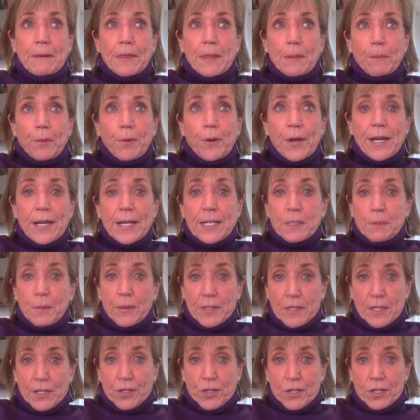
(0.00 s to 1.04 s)

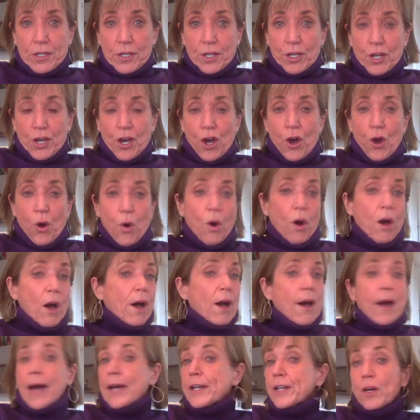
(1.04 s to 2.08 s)
predisposition to go,
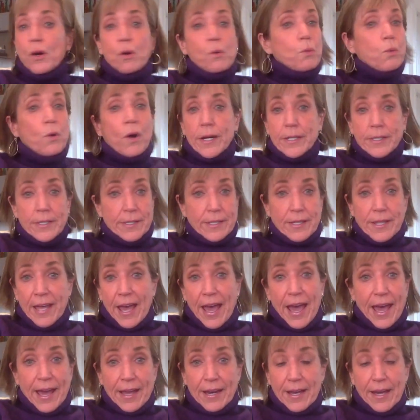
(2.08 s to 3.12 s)
I don't want
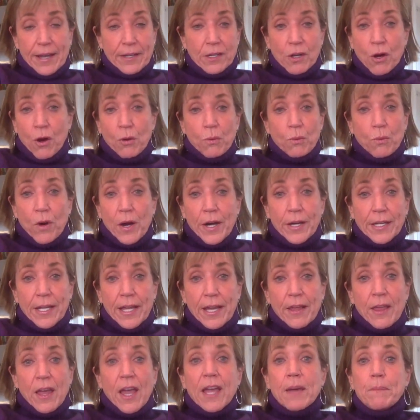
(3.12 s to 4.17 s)
that, I don't want it,